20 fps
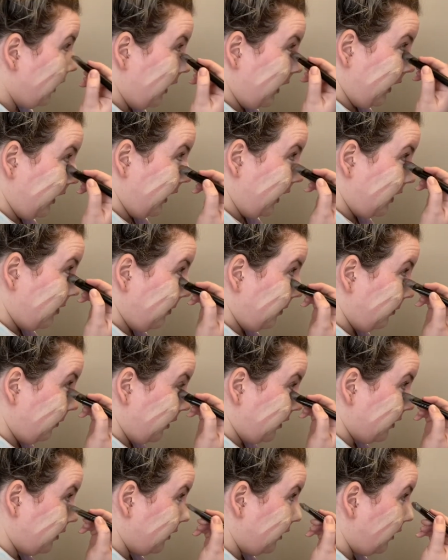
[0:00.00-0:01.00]
he had to be
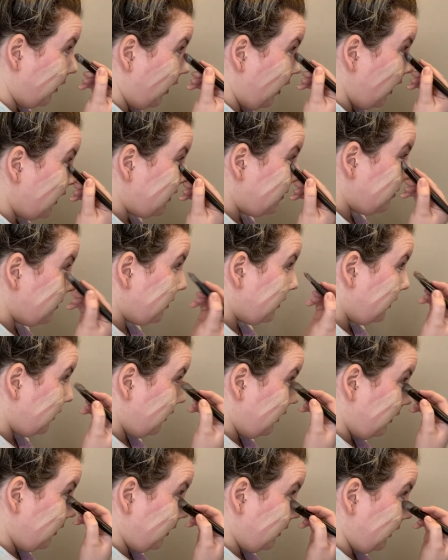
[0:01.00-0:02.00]
rushed to the
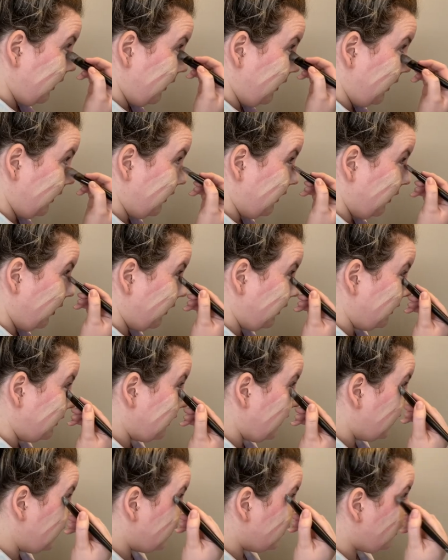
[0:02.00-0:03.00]
hospital and they did all these
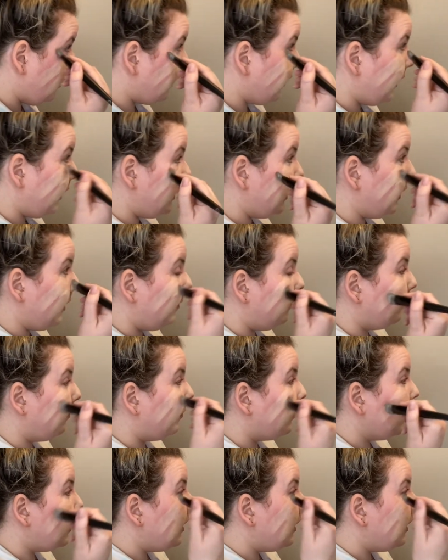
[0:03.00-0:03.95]
tests on him.